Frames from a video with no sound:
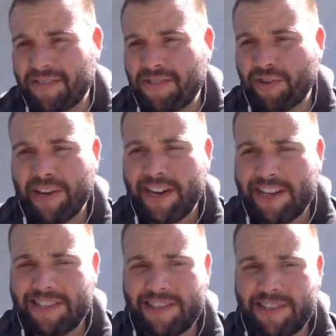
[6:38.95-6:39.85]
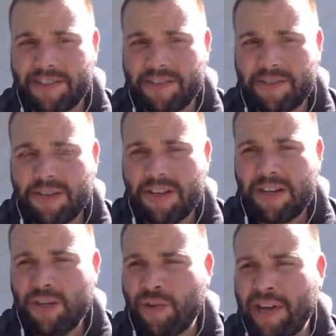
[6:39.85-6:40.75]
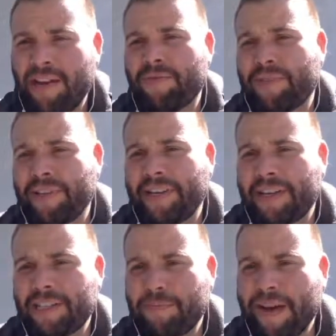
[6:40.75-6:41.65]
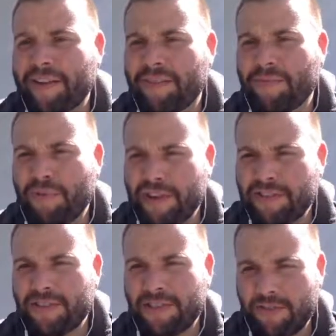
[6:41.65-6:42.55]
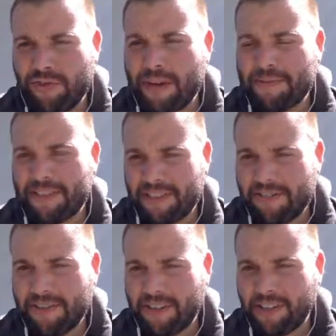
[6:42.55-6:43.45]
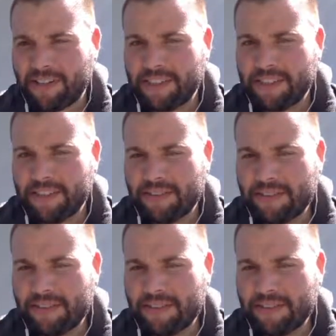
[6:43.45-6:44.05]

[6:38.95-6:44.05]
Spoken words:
During high season, you can't really expect prices to drop significantly.